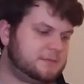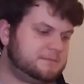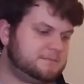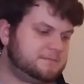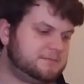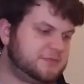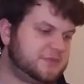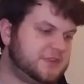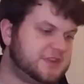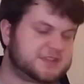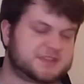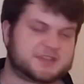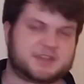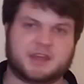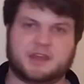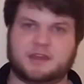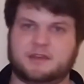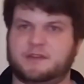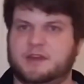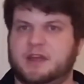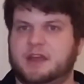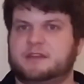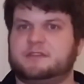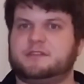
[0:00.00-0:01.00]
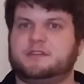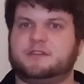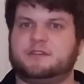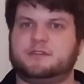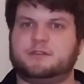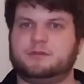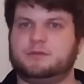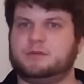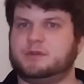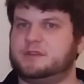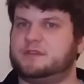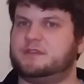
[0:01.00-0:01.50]
This gave access
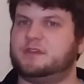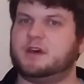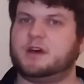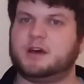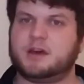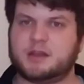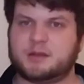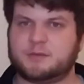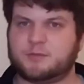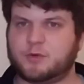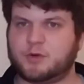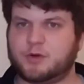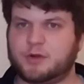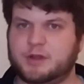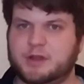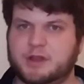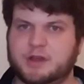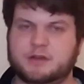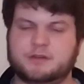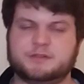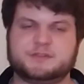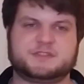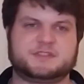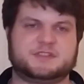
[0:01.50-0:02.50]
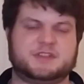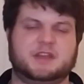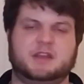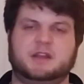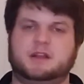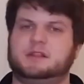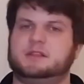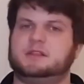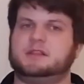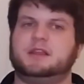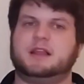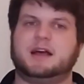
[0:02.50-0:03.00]
to a ton of more notes and a
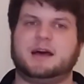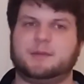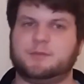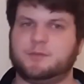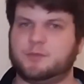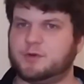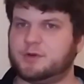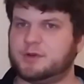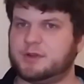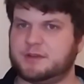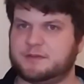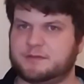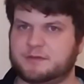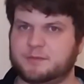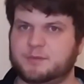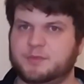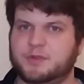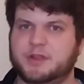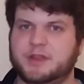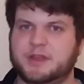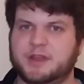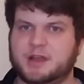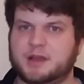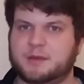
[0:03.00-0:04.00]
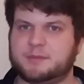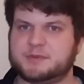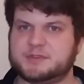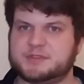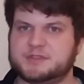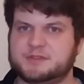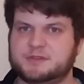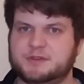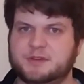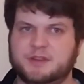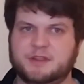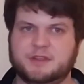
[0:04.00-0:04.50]
lot more different playing
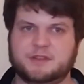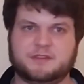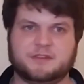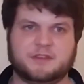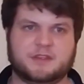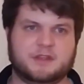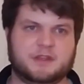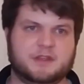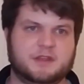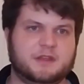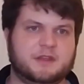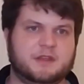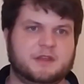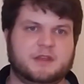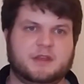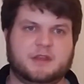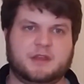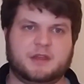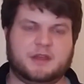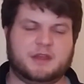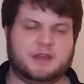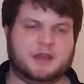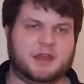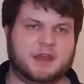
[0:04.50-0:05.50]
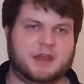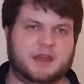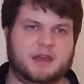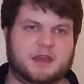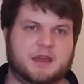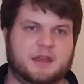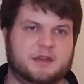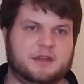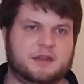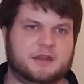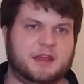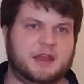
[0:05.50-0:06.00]
opportunities.
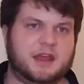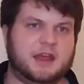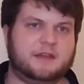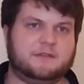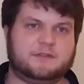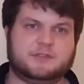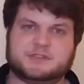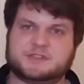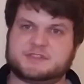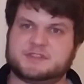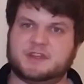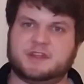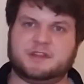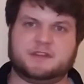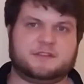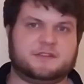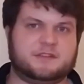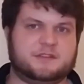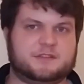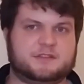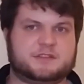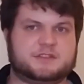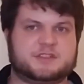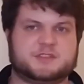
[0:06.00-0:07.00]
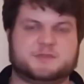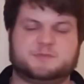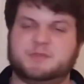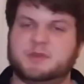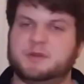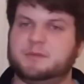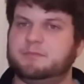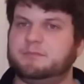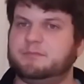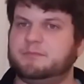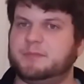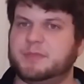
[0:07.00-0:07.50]
And ever since, it's just
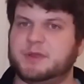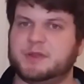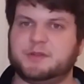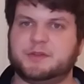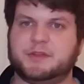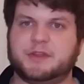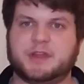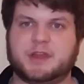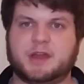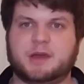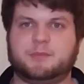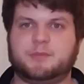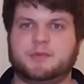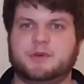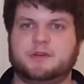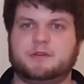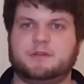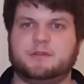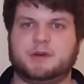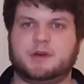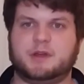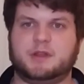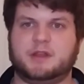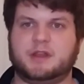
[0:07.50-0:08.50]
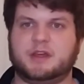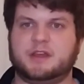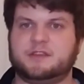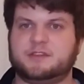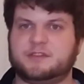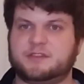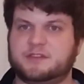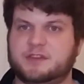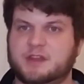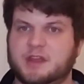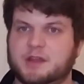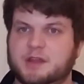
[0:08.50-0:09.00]
been building up a nice
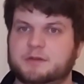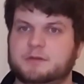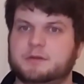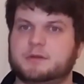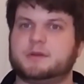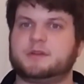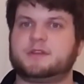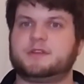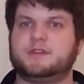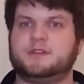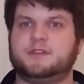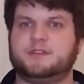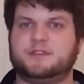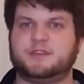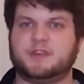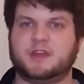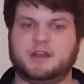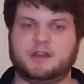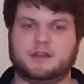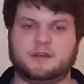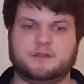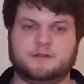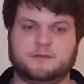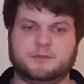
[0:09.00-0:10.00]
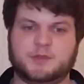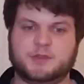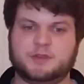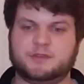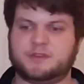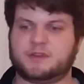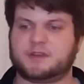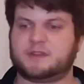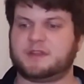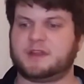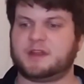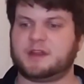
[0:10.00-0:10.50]
standard set of
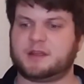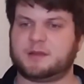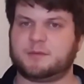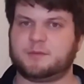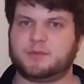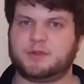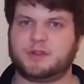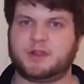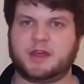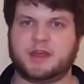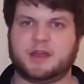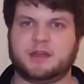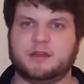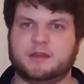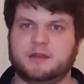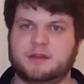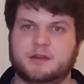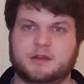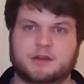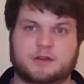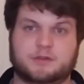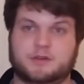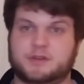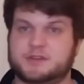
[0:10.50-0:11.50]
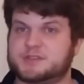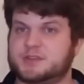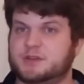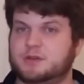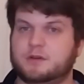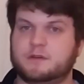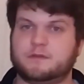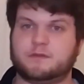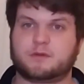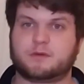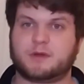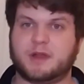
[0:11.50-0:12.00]
music that it can play across a
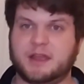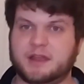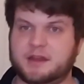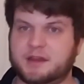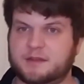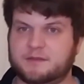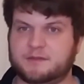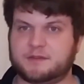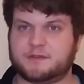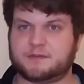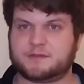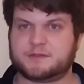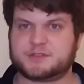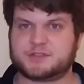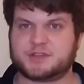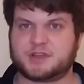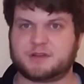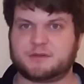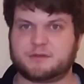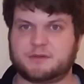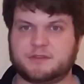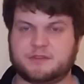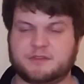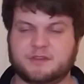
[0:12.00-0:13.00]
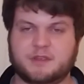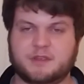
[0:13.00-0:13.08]
whole variety of different genres.